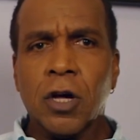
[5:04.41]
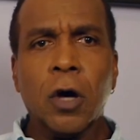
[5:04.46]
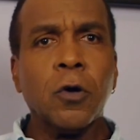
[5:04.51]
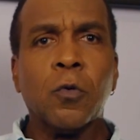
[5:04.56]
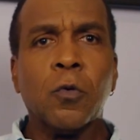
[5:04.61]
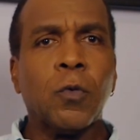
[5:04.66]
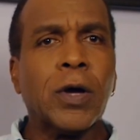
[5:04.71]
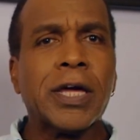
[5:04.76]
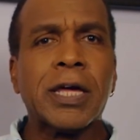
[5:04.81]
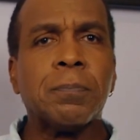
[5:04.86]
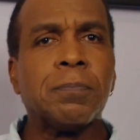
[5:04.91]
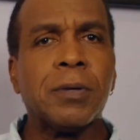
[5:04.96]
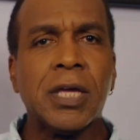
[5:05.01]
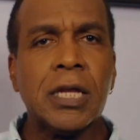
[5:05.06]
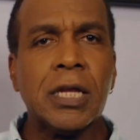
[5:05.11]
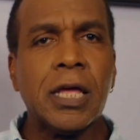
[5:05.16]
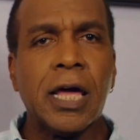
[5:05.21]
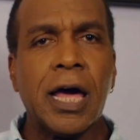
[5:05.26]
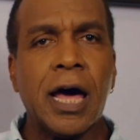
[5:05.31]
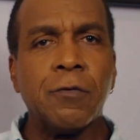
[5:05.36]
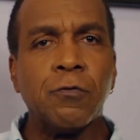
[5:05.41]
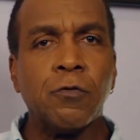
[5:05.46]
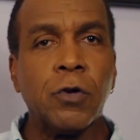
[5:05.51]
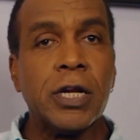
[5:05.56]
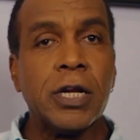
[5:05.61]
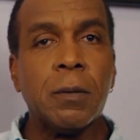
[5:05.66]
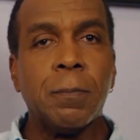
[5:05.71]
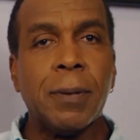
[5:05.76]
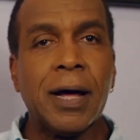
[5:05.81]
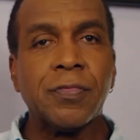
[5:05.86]
Go to Wikipedia and
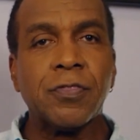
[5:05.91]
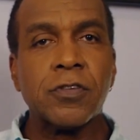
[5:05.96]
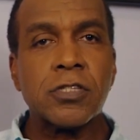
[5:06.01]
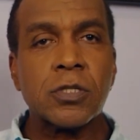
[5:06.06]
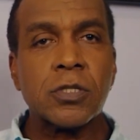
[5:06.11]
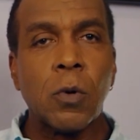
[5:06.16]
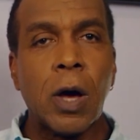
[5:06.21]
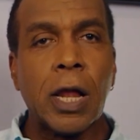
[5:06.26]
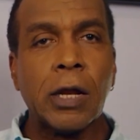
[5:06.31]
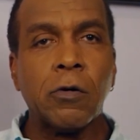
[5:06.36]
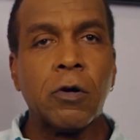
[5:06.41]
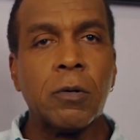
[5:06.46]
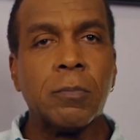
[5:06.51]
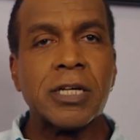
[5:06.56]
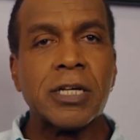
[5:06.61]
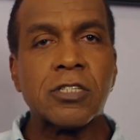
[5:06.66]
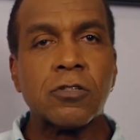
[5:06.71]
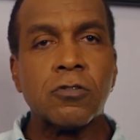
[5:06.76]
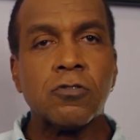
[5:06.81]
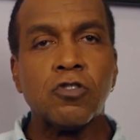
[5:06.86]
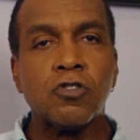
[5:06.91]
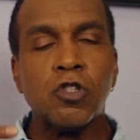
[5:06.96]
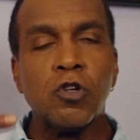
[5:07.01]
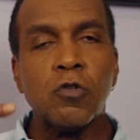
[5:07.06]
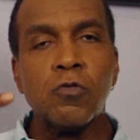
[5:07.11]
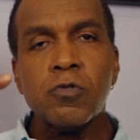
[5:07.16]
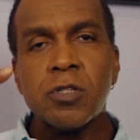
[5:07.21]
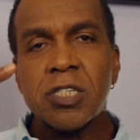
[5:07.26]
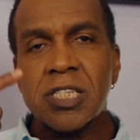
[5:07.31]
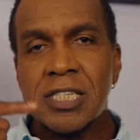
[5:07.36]
read about the swallowing muscles.
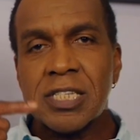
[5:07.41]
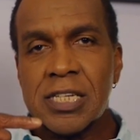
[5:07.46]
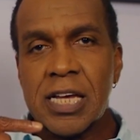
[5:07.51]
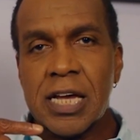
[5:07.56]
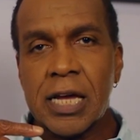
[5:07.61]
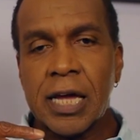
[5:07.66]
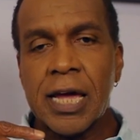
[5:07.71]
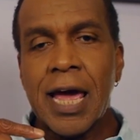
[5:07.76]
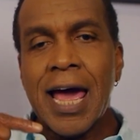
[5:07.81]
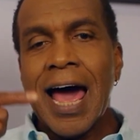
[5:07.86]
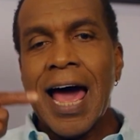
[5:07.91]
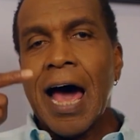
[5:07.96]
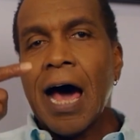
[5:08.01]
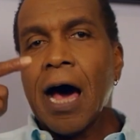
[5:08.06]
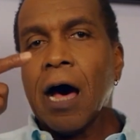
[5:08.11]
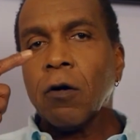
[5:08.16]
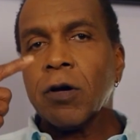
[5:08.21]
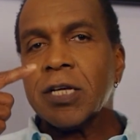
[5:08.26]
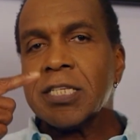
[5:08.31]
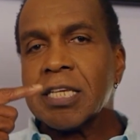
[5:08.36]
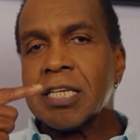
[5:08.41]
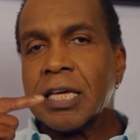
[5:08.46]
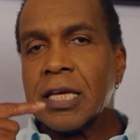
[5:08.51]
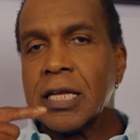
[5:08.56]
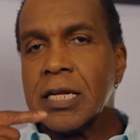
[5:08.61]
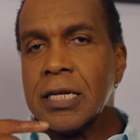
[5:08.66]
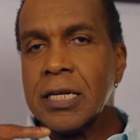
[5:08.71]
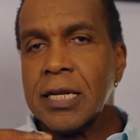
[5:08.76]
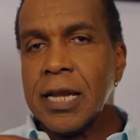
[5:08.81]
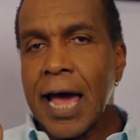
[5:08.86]
You'll see how it's
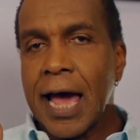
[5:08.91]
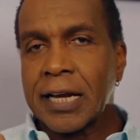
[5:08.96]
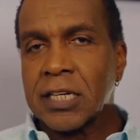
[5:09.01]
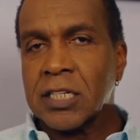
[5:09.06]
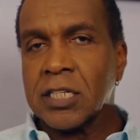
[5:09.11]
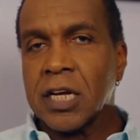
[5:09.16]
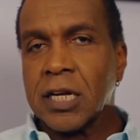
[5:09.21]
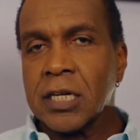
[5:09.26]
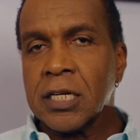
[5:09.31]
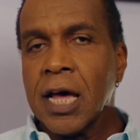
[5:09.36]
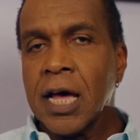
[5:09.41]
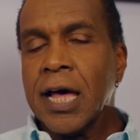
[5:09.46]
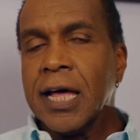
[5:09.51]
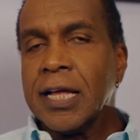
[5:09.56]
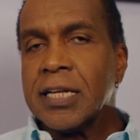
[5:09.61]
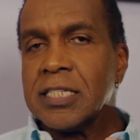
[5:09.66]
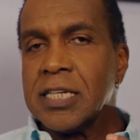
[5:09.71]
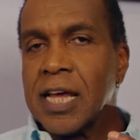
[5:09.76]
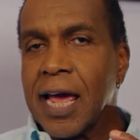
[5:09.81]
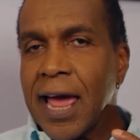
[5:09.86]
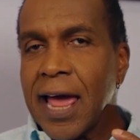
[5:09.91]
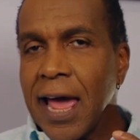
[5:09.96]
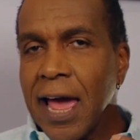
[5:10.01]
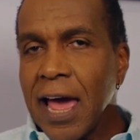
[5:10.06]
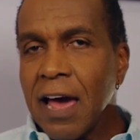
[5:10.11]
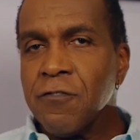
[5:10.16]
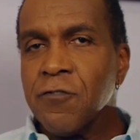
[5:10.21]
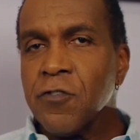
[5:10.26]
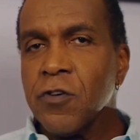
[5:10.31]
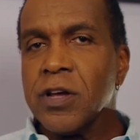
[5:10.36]
connected to
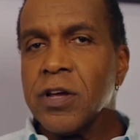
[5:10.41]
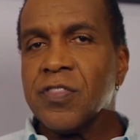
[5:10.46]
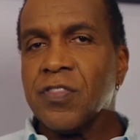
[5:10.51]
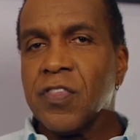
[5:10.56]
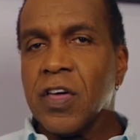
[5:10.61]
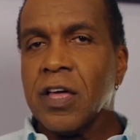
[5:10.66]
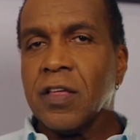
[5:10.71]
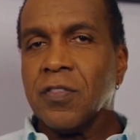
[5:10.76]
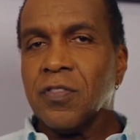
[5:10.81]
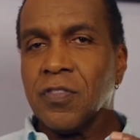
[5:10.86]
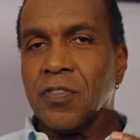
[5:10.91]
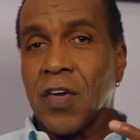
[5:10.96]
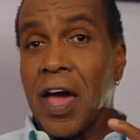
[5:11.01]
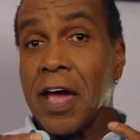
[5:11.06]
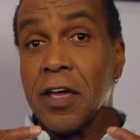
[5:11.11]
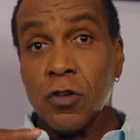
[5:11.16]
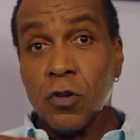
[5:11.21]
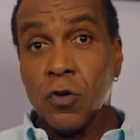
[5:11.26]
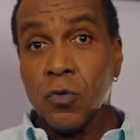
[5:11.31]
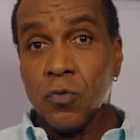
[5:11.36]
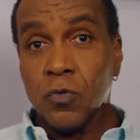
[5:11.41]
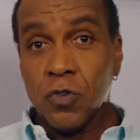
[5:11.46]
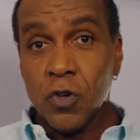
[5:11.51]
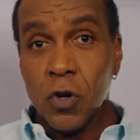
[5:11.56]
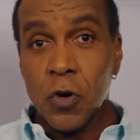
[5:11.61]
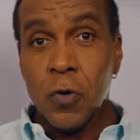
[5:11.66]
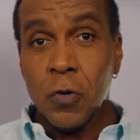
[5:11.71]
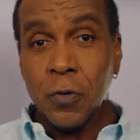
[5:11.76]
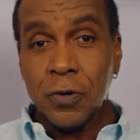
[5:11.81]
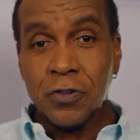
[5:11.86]
everything that you
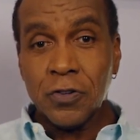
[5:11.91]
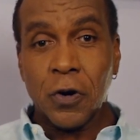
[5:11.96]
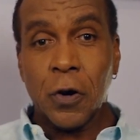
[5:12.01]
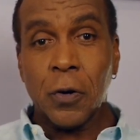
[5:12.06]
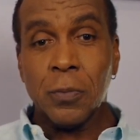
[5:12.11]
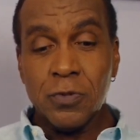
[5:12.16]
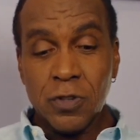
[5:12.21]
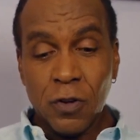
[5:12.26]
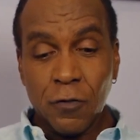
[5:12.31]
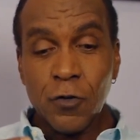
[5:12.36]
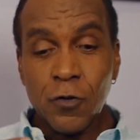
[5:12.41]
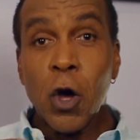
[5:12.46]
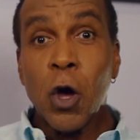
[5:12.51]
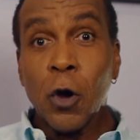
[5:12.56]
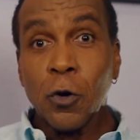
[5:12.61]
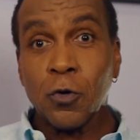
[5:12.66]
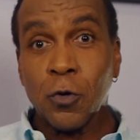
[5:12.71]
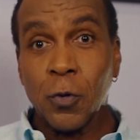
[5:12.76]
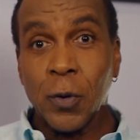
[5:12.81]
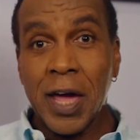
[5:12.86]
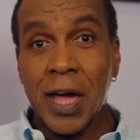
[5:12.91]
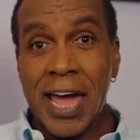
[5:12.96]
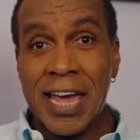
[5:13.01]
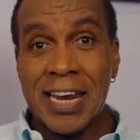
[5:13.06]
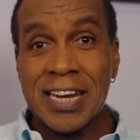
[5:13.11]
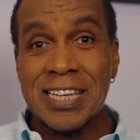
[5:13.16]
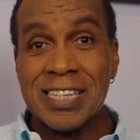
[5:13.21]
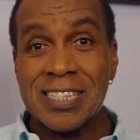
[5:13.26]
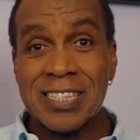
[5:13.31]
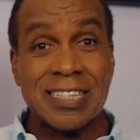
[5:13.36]
do in terms of
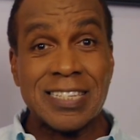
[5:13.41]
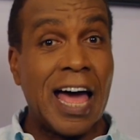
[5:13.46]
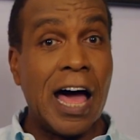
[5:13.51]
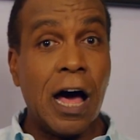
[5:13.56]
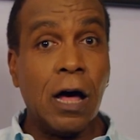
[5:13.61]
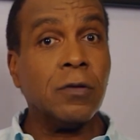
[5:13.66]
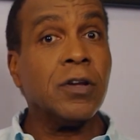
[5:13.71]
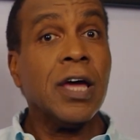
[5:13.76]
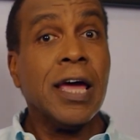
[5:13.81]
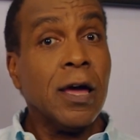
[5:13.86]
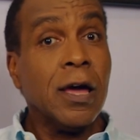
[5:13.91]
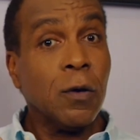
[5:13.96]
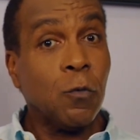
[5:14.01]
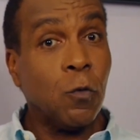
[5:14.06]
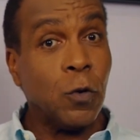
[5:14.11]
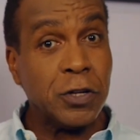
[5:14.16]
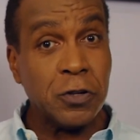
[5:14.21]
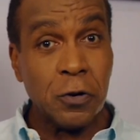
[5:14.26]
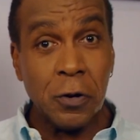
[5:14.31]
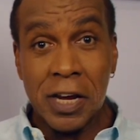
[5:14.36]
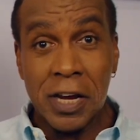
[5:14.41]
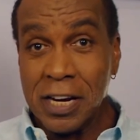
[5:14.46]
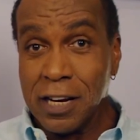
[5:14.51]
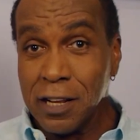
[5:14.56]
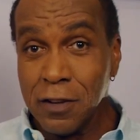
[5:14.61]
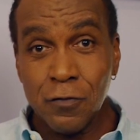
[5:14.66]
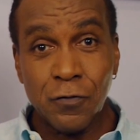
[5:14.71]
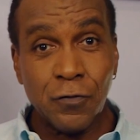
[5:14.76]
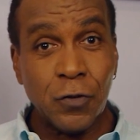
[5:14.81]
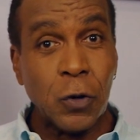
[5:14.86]
creating sound, when you're
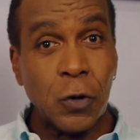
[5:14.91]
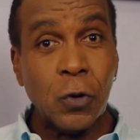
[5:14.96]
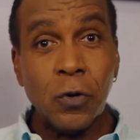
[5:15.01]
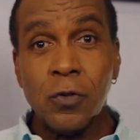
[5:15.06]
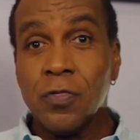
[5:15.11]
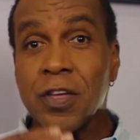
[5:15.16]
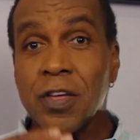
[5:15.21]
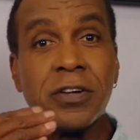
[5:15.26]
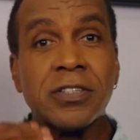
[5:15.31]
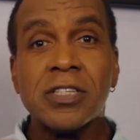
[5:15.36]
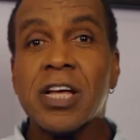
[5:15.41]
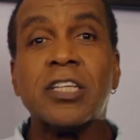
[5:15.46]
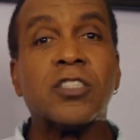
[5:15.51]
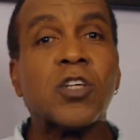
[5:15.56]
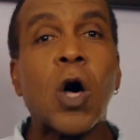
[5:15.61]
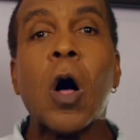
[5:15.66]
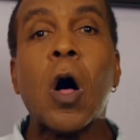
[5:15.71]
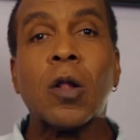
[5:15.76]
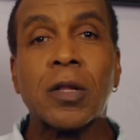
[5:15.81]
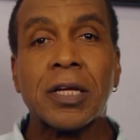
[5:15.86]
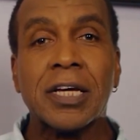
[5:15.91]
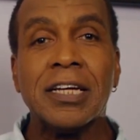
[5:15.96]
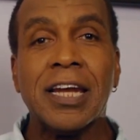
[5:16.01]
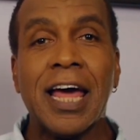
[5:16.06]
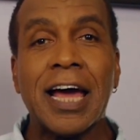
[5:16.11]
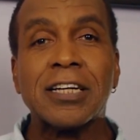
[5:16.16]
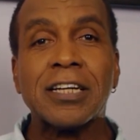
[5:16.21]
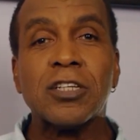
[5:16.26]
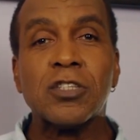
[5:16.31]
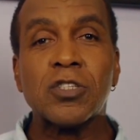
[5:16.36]
eating food, it's all
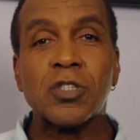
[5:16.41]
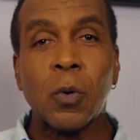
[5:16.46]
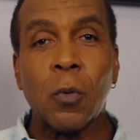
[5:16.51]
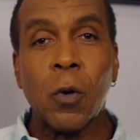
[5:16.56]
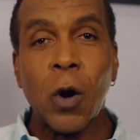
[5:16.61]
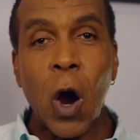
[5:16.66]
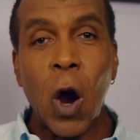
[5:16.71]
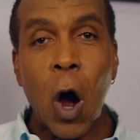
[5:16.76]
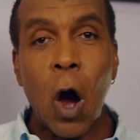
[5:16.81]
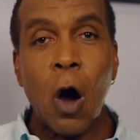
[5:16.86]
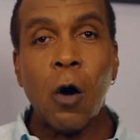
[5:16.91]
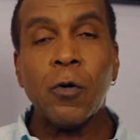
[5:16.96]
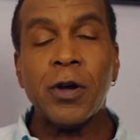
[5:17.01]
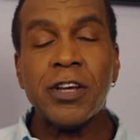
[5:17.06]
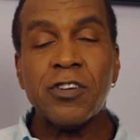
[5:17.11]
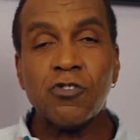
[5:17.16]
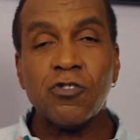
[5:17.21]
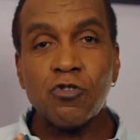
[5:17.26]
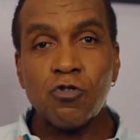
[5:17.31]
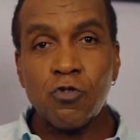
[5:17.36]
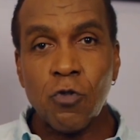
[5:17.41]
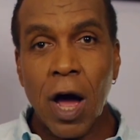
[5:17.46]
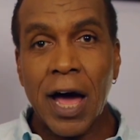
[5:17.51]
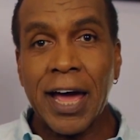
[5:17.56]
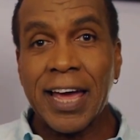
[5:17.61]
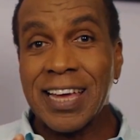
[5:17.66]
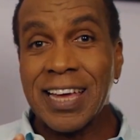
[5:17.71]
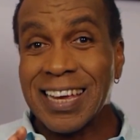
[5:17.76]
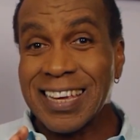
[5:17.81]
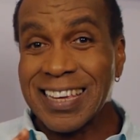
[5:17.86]
connected. So we're always
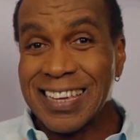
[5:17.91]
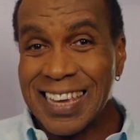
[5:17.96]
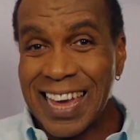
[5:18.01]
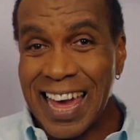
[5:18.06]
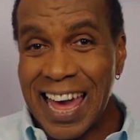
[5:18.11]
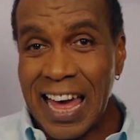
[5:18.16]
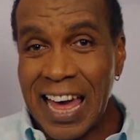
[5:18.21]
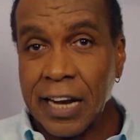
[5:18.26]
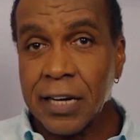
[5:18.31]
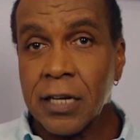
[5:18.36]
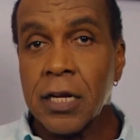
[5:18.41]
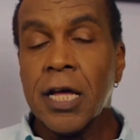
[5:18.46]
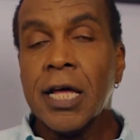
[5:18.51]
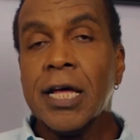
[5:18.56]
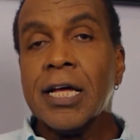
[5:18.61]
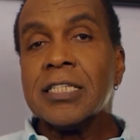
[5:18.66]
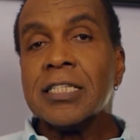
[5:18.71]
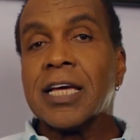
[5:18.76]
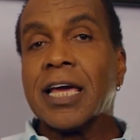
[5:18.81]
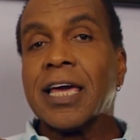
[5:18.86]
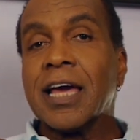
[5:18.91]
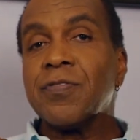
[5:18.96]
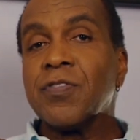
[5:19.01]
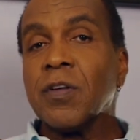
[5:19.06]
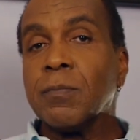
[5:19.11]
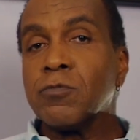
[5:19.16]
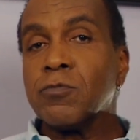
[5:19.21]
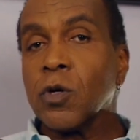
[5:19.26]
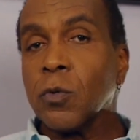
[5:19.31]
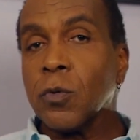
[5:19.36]
trying again to get
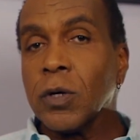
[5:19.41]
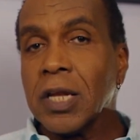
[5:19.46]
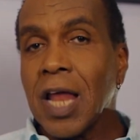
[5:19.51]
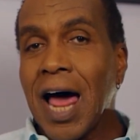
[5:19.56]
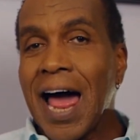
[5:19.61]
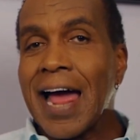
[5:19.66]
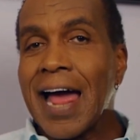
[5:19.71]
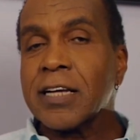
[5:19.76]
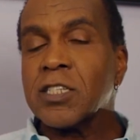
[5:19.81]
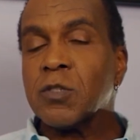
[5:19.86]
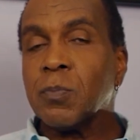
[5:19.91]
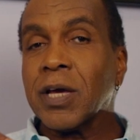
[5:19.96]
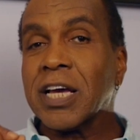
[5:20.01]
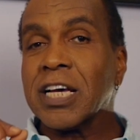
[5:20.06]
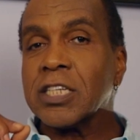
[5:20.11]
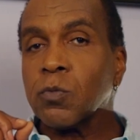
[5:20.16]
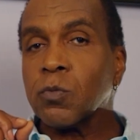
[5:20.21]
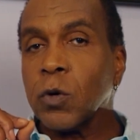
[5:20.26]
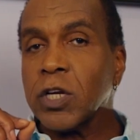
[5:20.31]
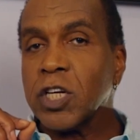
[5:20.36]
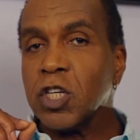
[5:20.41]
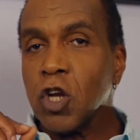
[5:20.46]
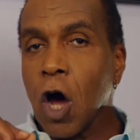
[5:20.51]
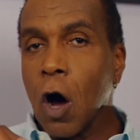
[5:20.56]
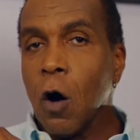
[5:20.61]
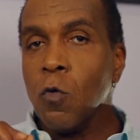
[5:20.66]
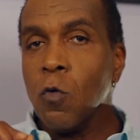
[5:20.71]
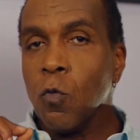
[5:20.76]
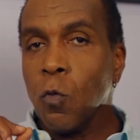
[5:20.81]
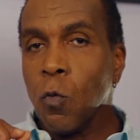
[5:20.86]
them to relax because we
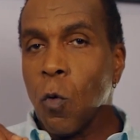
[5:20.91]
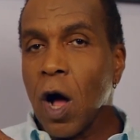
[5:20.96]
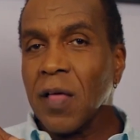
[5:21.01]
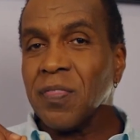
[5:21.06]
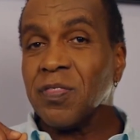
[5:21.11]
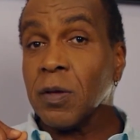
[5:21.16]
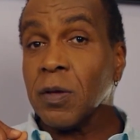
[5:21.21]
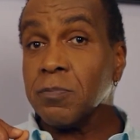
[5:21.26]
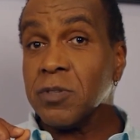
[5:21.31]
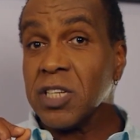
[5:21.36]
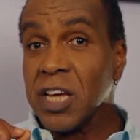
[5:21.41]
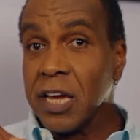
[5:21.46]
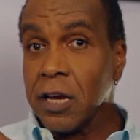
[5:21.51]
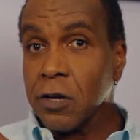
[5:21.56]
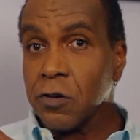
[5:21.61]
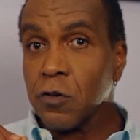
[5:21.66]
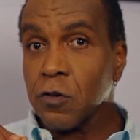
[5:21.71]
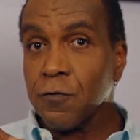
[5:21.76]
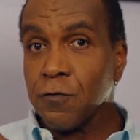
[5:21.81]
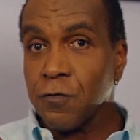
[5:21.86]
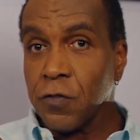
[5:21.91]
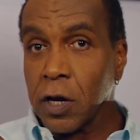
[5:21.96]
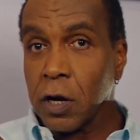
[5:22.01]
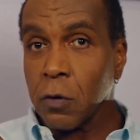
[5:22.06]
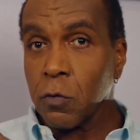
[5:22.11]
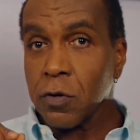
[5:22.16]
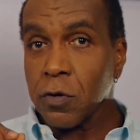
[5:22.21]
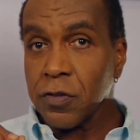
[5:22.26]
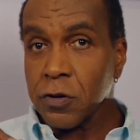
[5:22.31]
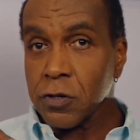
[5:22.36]
don't want them to
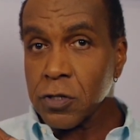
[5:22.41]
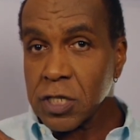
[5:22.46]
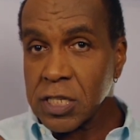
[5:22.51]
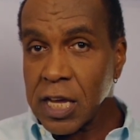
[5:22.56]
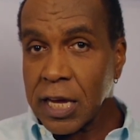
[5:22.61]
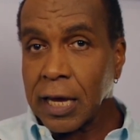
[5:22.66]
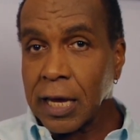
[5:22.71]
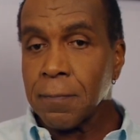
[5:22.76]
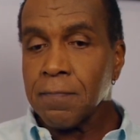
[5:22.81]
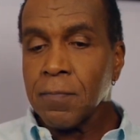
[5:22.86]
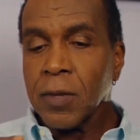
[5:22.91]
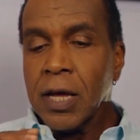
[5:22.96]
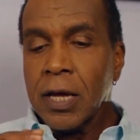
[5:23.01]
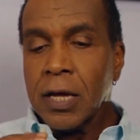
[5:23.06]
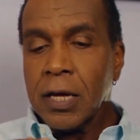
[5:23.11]
interfere with your singing.